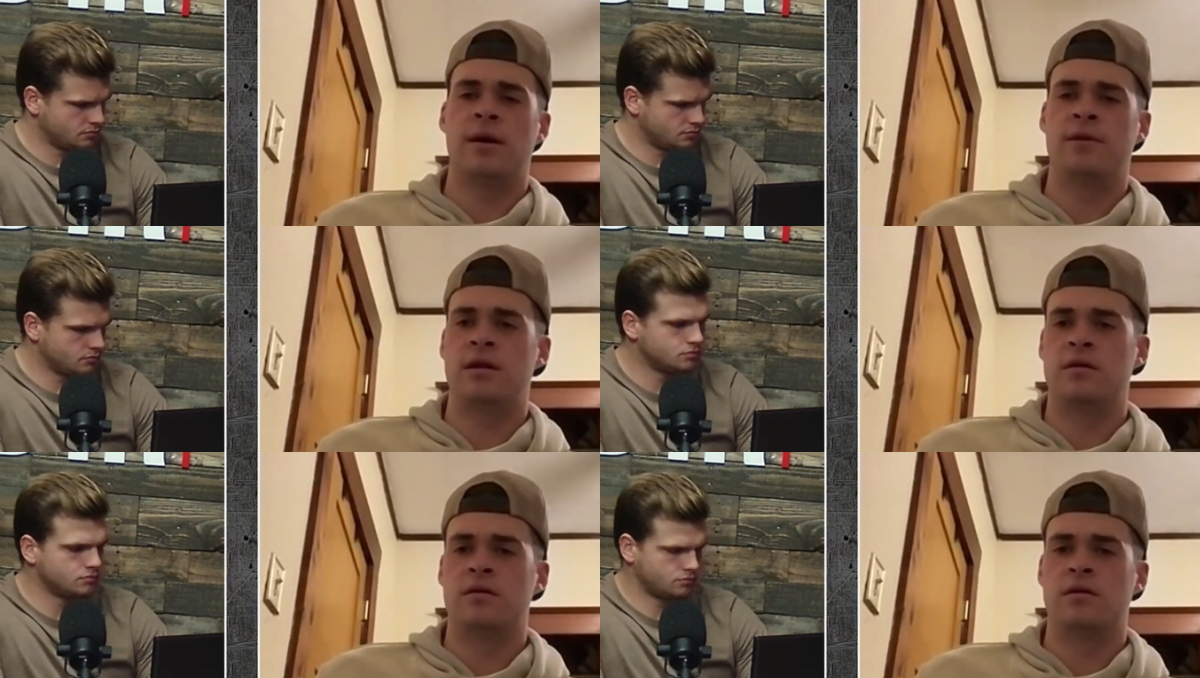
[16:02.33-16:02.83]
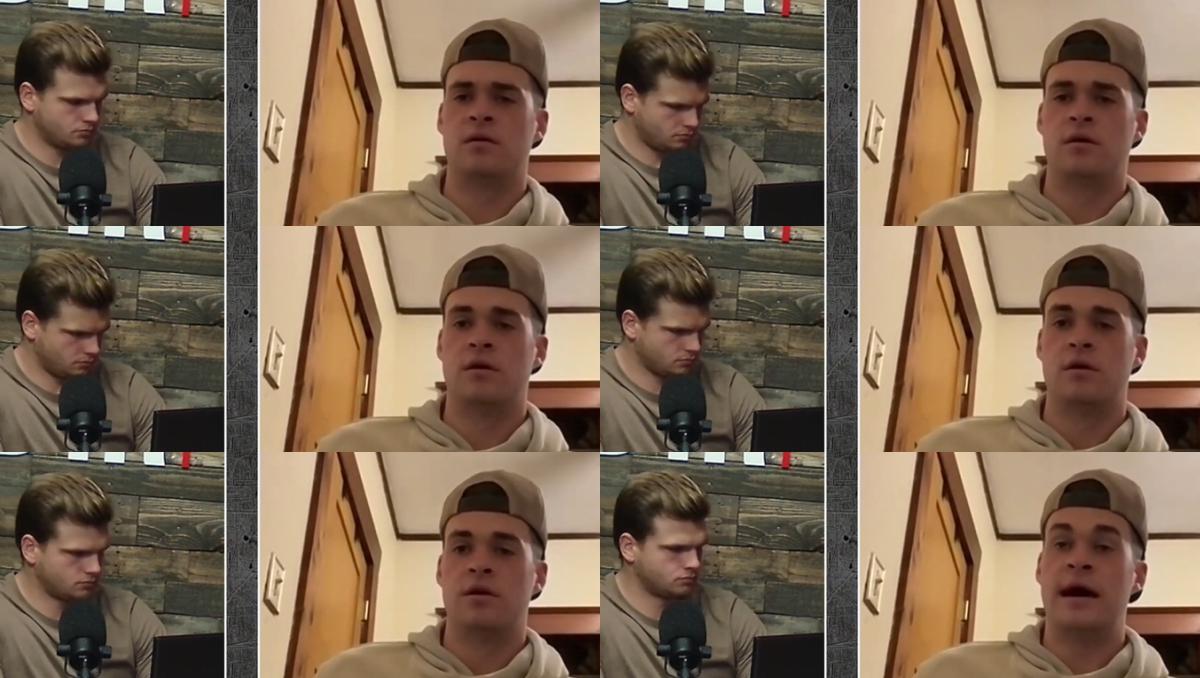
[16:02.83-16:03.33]
Speaker 1: I mean,
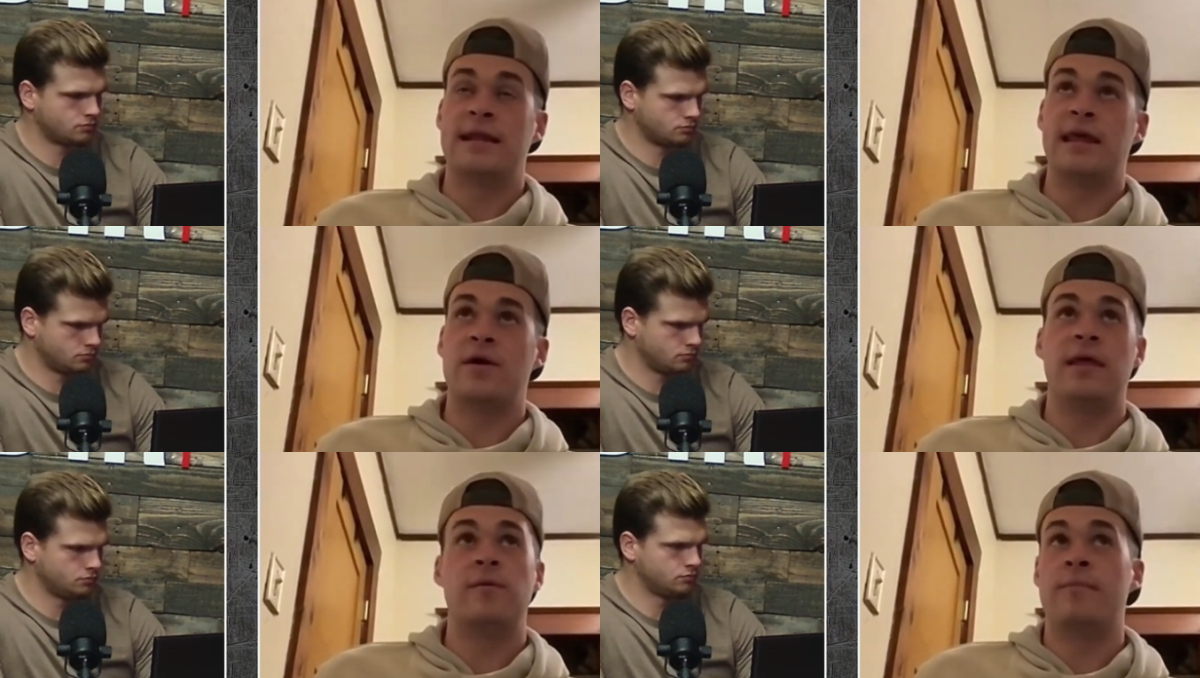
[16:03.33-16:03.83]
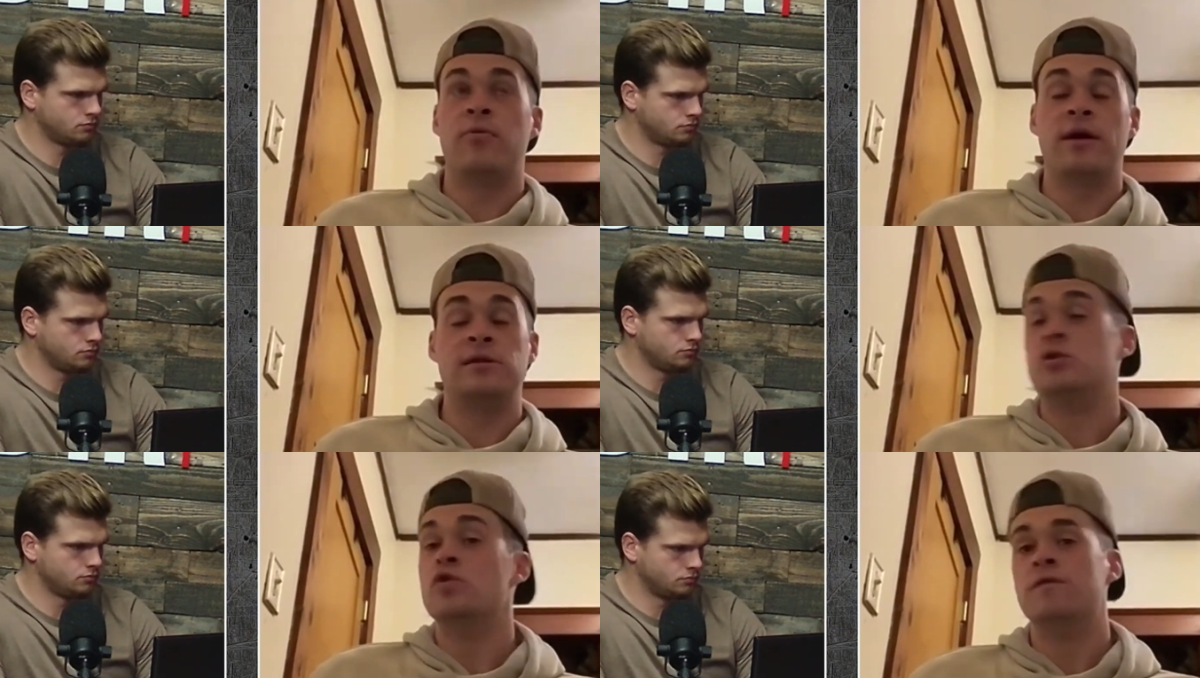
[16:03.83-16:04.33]
not that they'd be
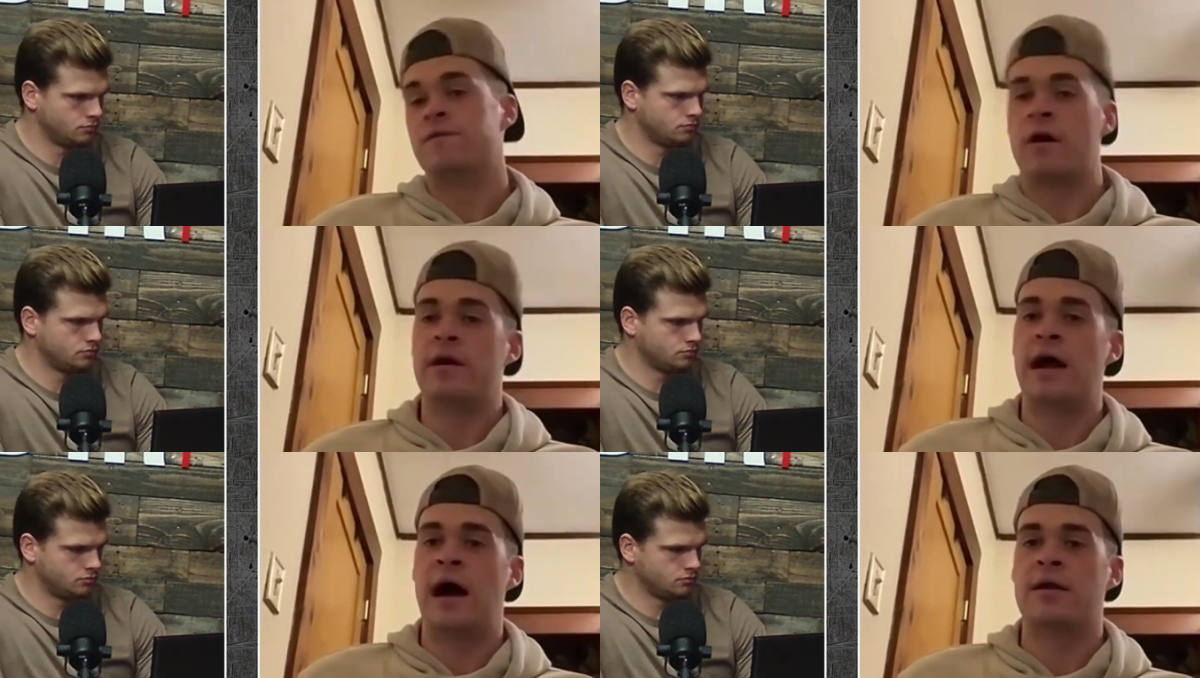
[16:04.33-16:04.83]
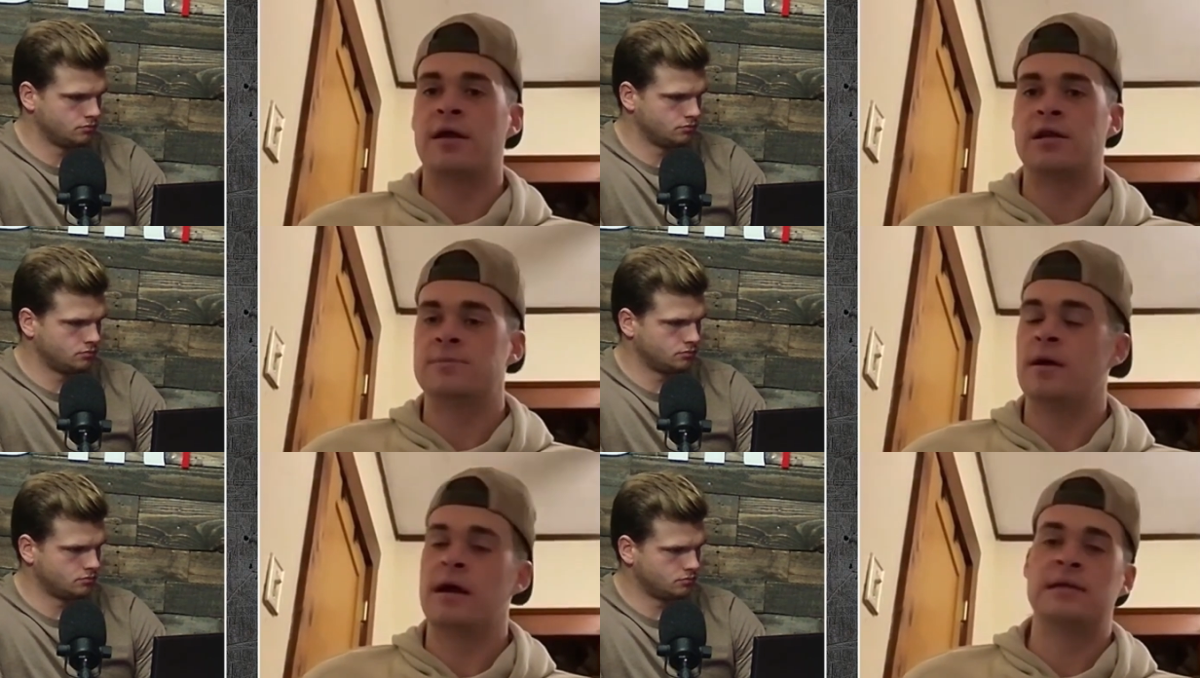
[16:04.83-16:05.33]
playing too far down
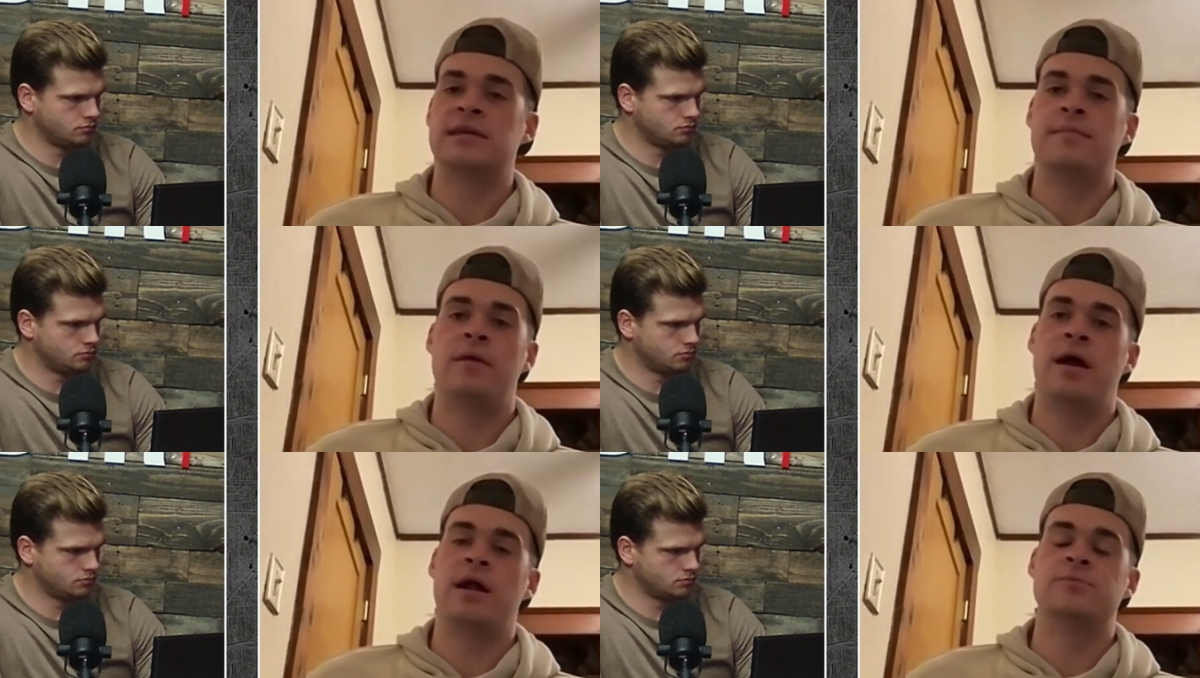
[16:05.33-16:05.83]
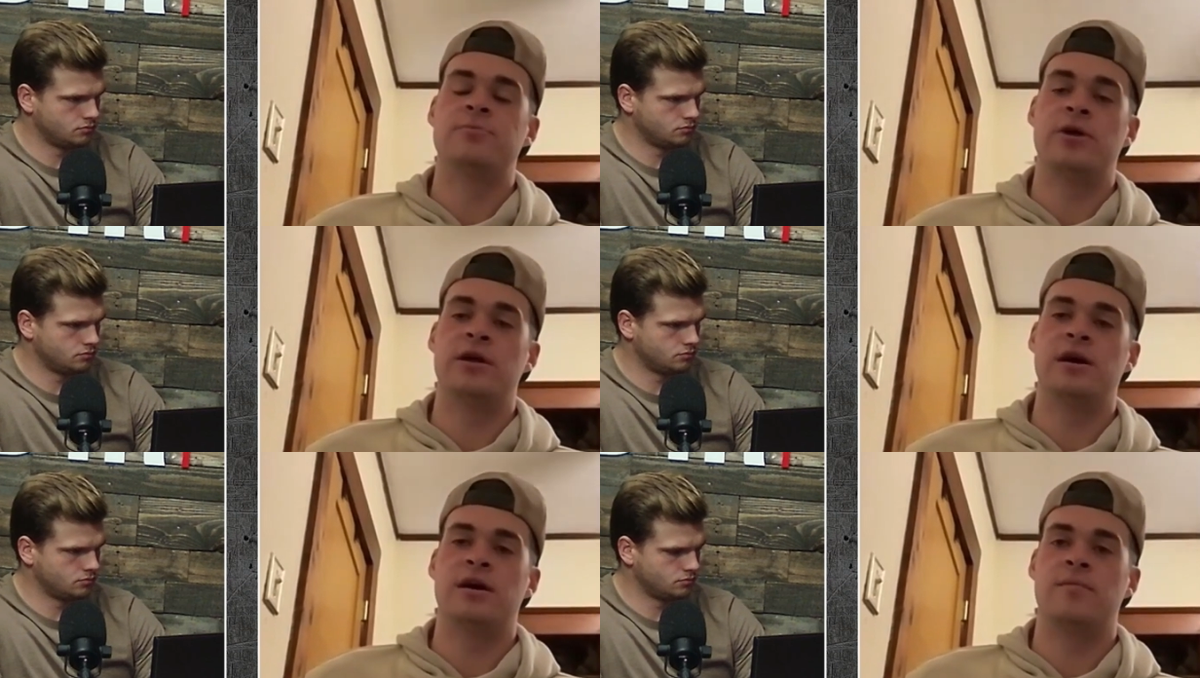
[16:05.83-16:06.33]
because, like I said, Maryland is
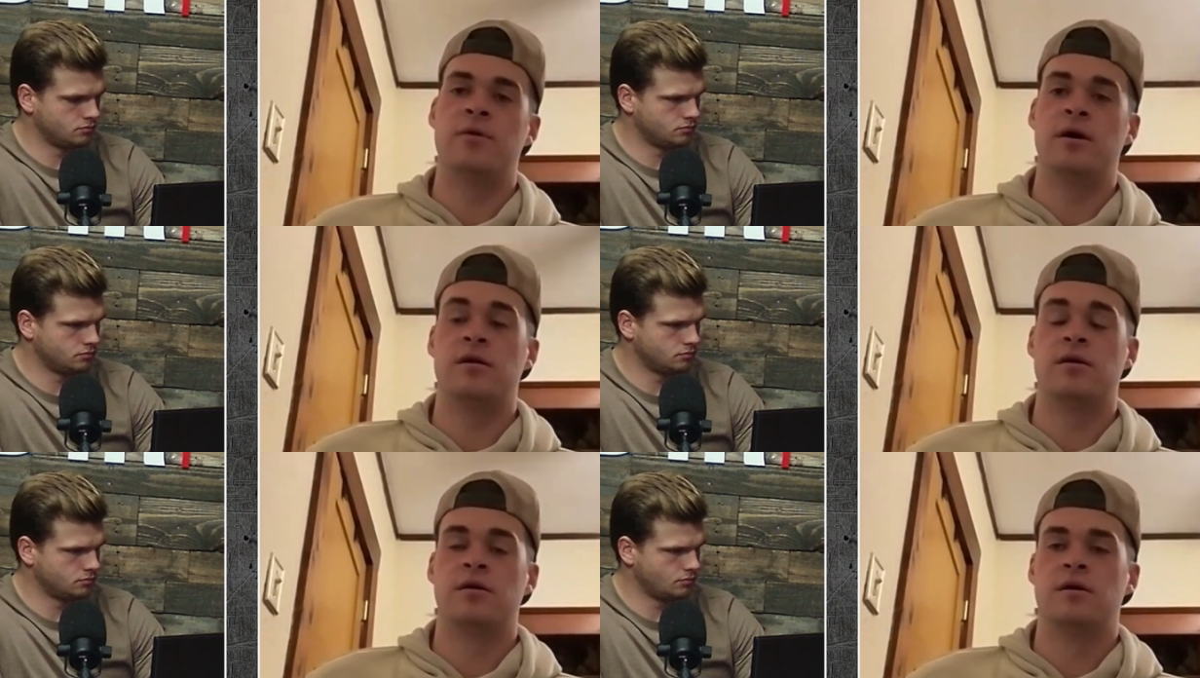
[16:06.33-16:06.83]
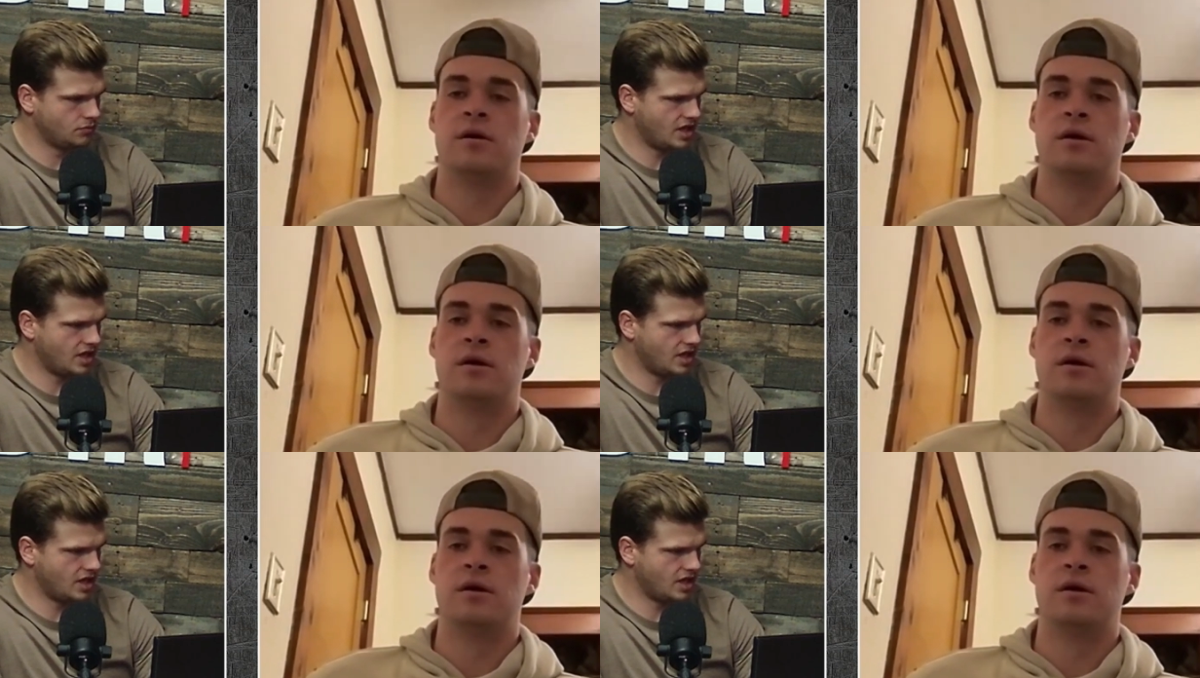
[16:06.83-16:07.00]
pretty good, but yeah,